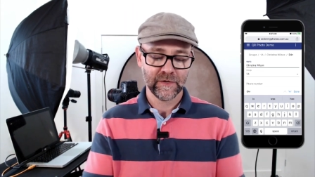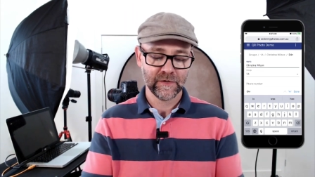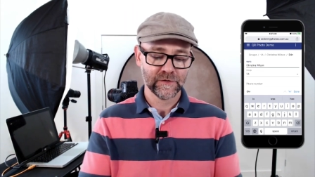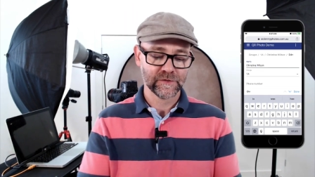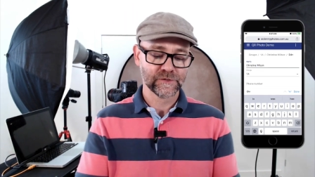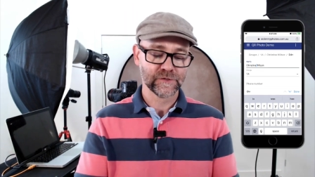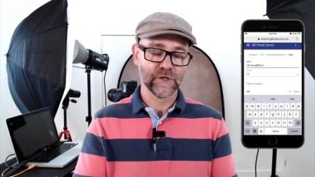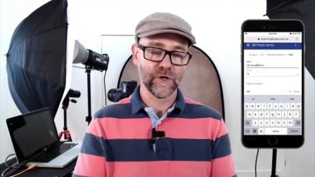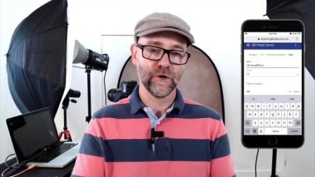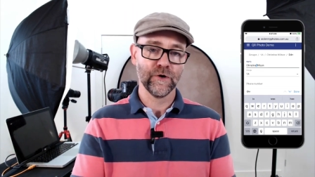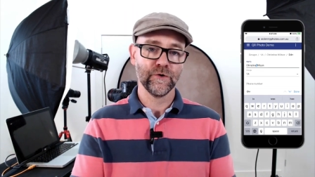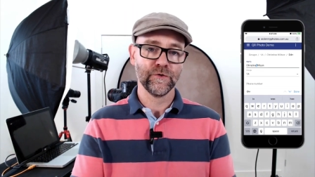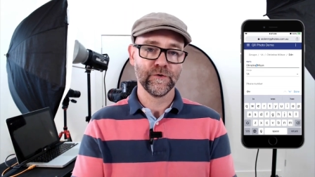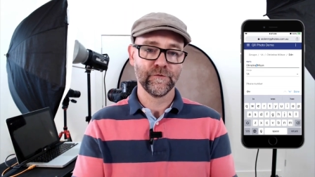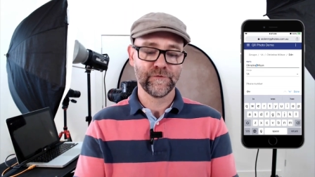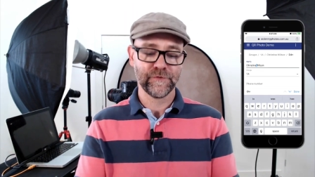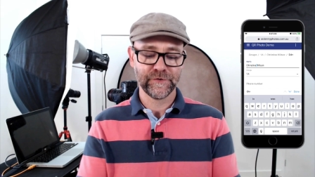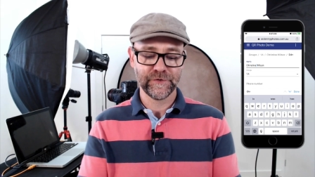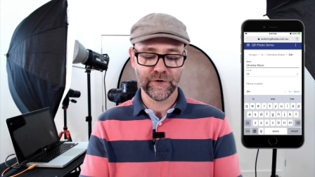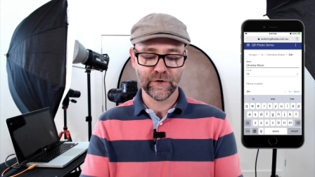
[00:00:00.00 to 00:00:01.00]
So the
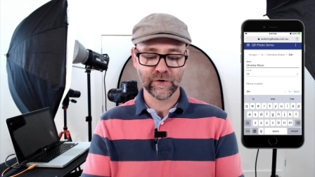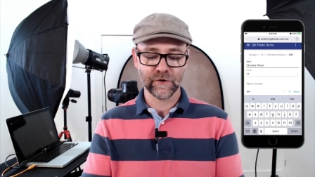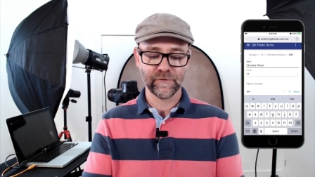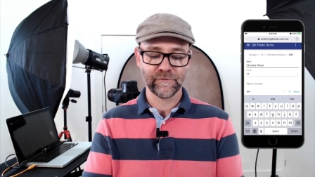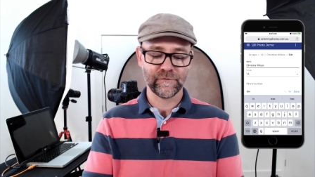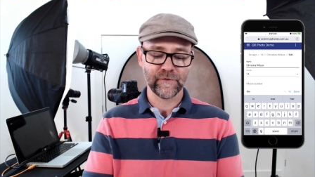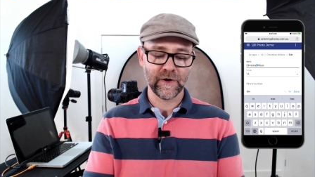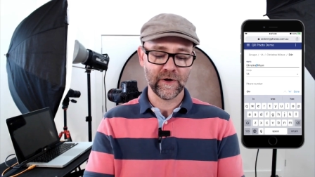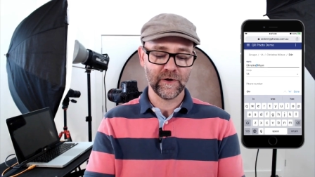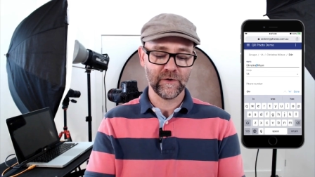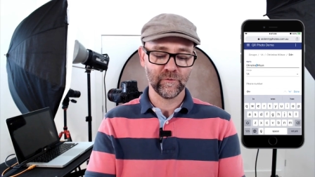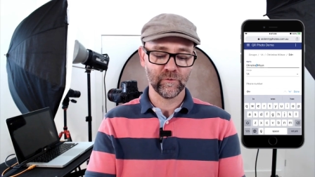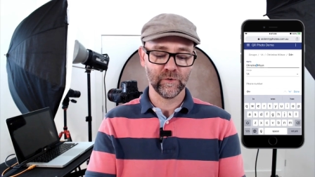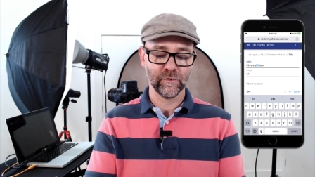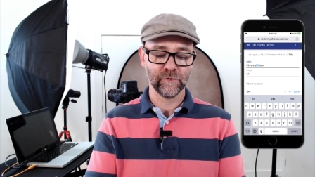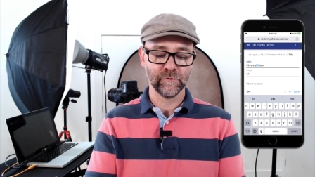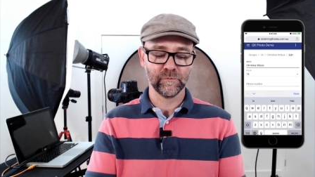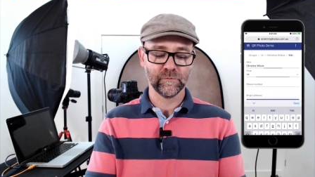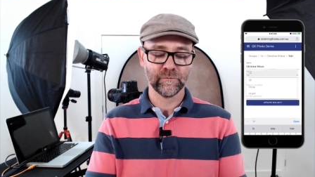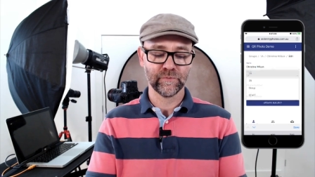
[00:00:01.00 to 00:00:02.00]
photographer
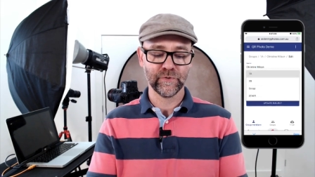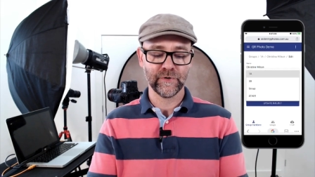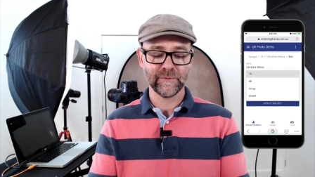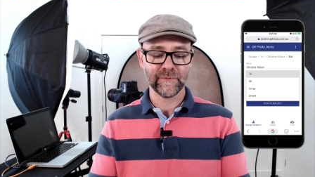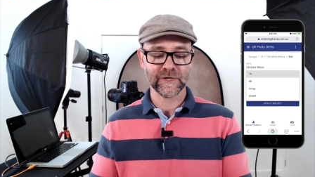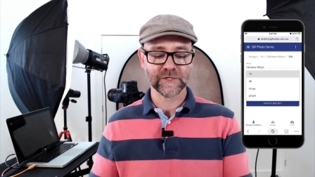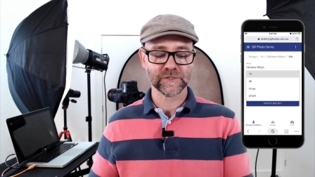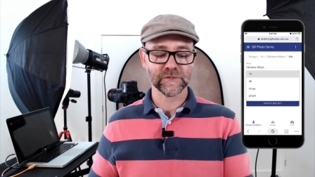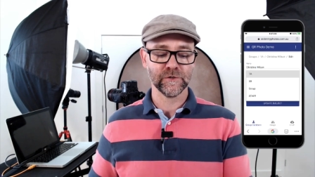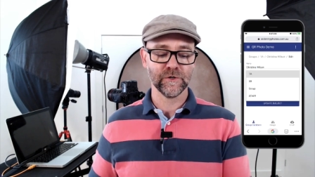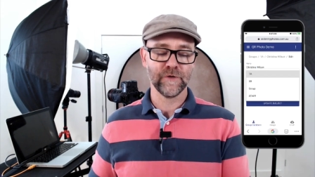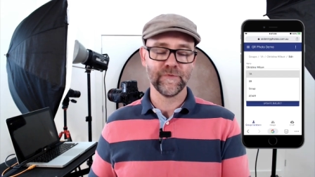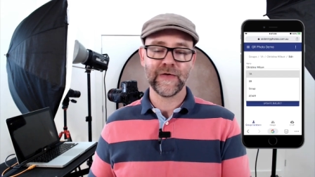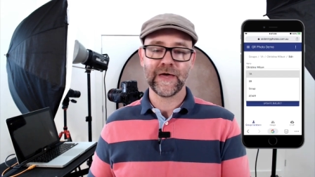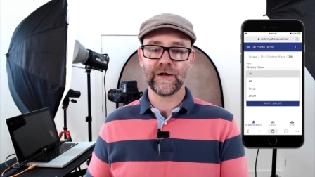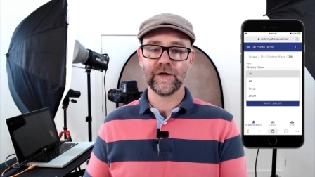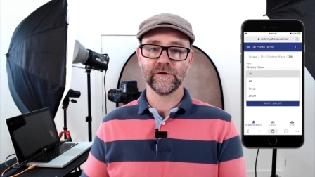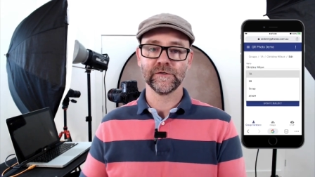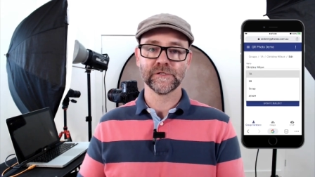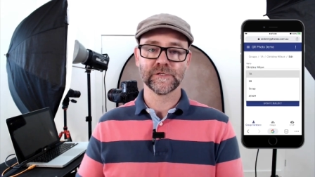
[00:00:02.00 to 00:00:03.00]
will pretty much learn that
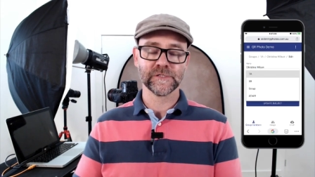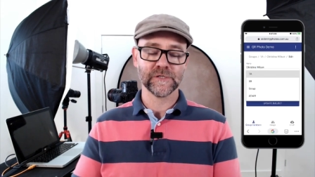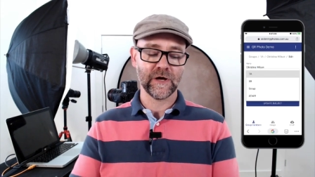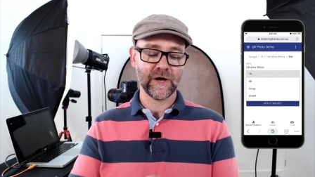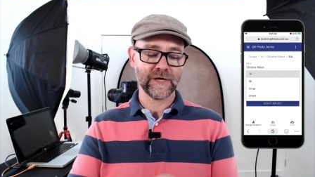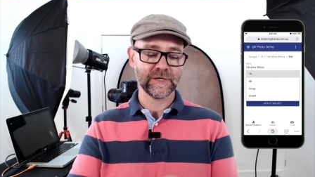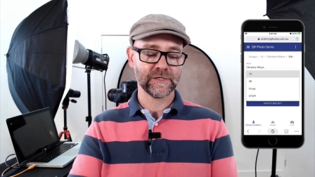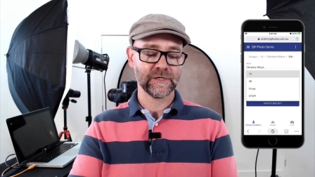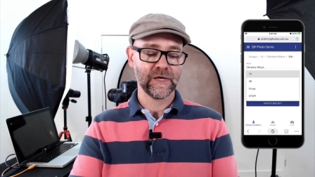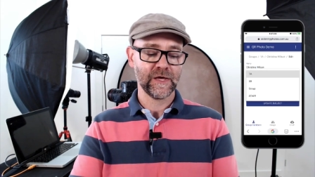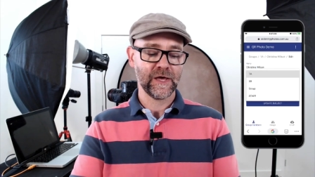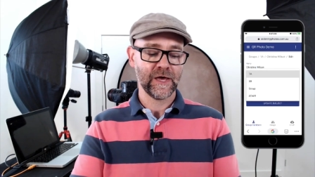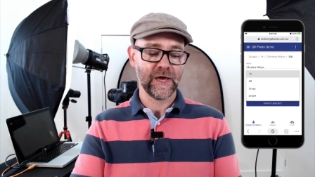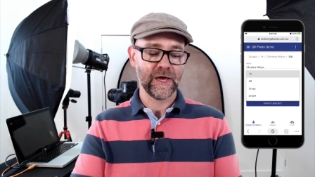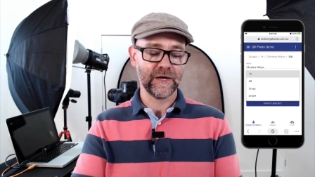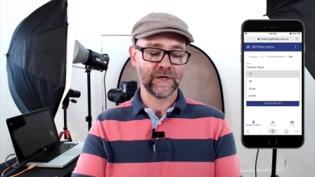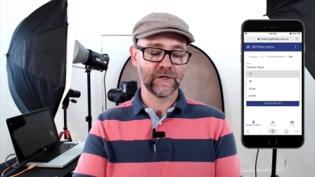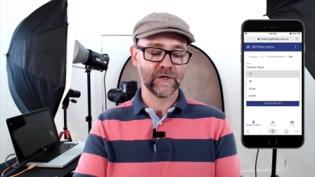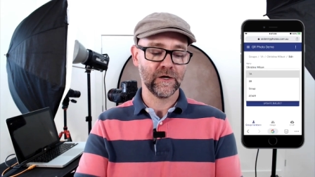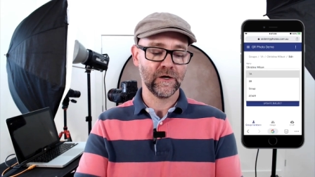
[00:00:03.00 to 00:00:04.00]
on site
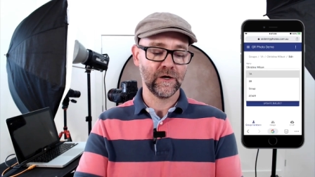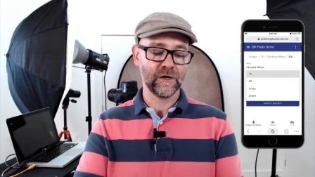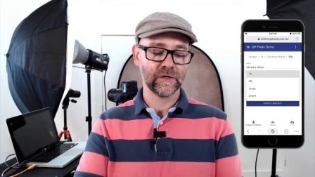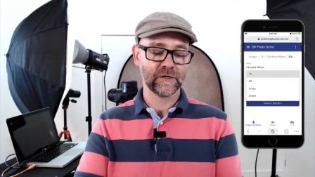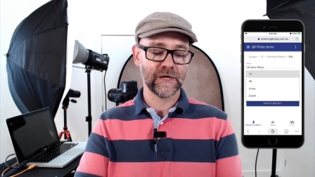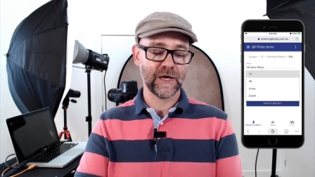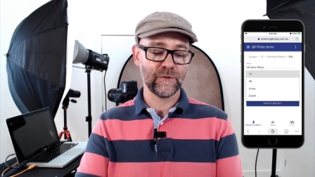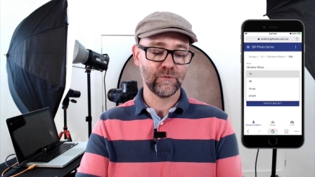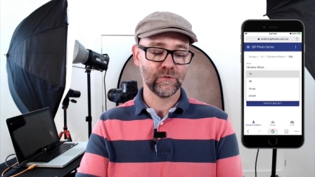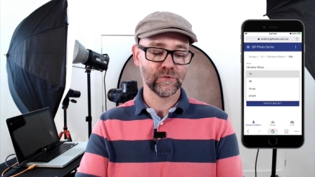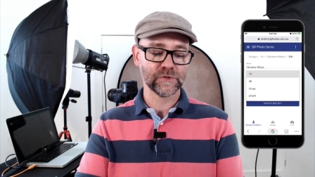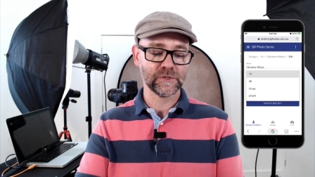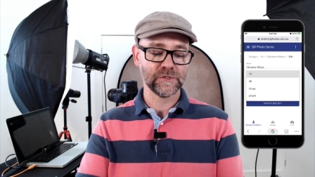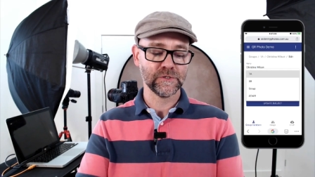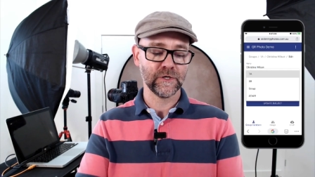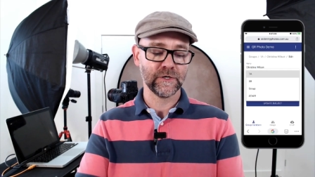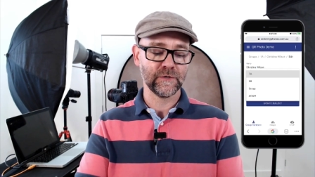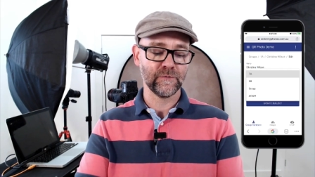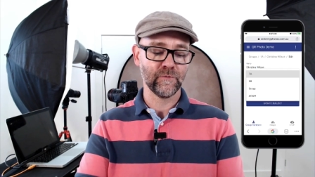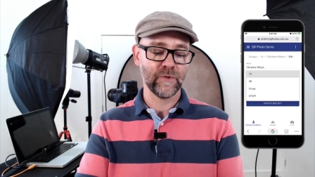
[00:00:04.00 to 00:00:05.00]
and go, okay, well, she's
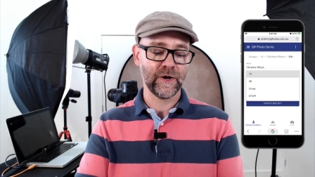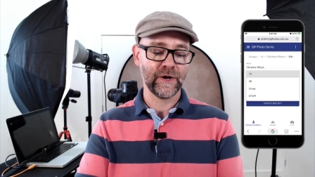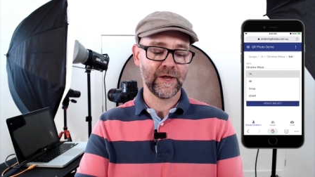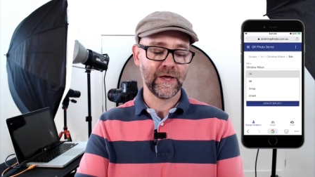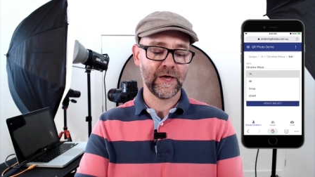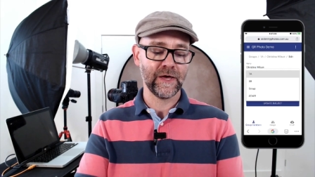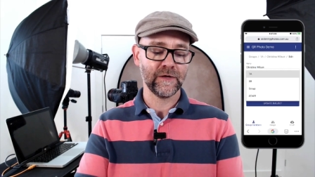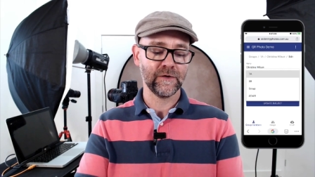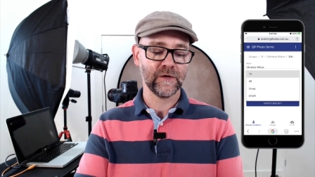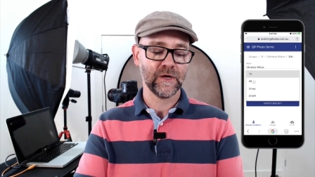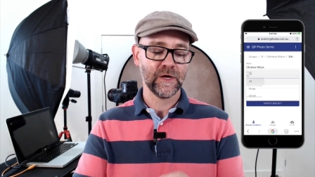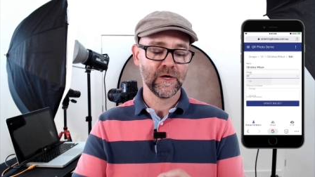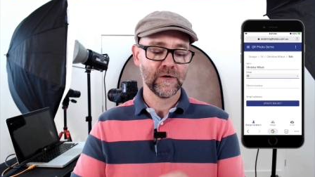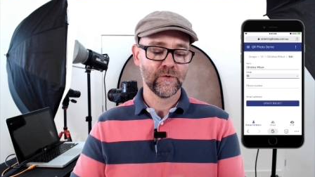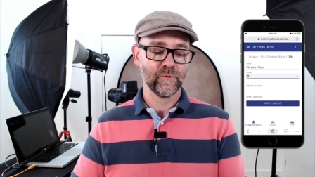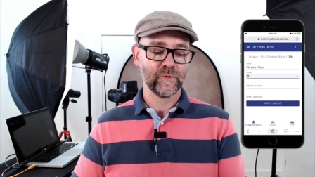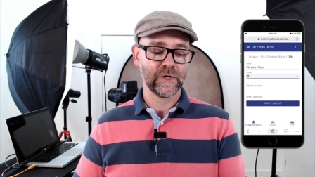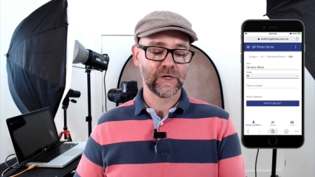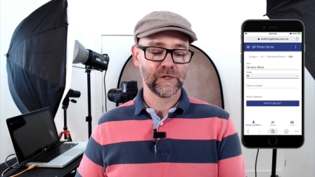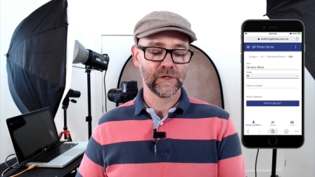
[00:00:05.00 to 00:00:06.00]
not in 1A.
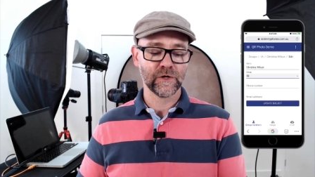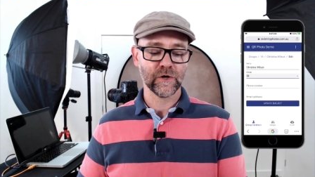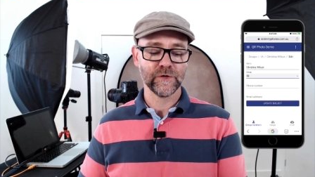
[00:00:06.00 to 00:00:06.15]
We click